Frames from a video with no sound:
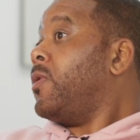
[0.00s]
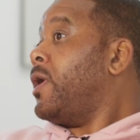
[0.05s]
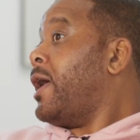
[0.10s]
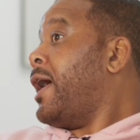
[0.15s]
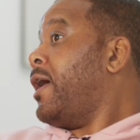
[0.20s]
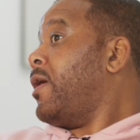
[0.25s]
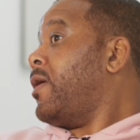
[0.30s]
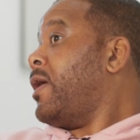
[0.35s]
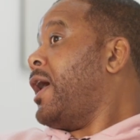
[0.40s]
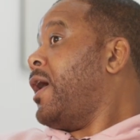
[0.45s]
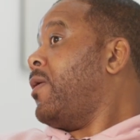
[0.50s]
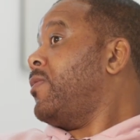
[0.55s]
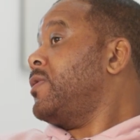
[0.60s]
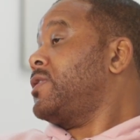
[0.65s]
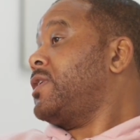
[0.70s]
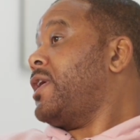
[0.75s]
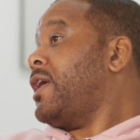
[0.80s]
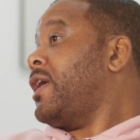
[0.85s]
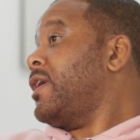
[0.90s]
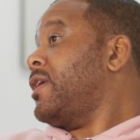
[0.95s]
I
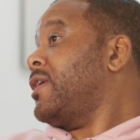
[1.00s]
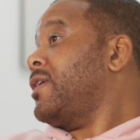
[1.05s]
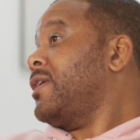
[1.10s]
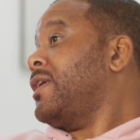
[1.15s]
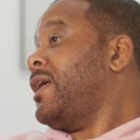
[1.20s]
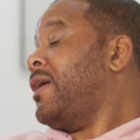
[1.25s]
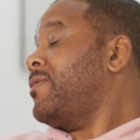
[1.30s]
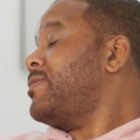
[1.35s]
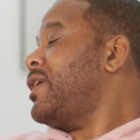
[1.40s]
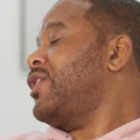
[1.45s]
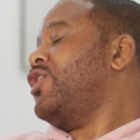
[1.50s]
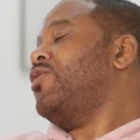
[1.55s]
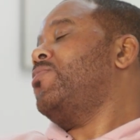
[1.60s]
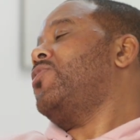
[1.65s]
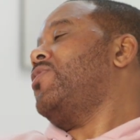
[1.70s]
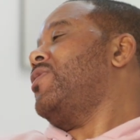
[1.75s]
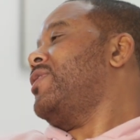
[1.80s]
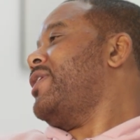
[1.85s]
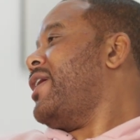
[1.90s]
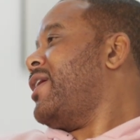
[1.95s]
was like,
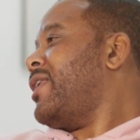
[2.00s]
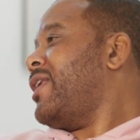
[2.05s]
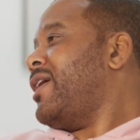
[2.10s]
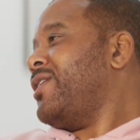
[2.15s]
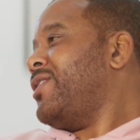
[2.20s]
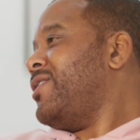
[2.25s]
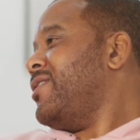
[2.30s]
come on now, like,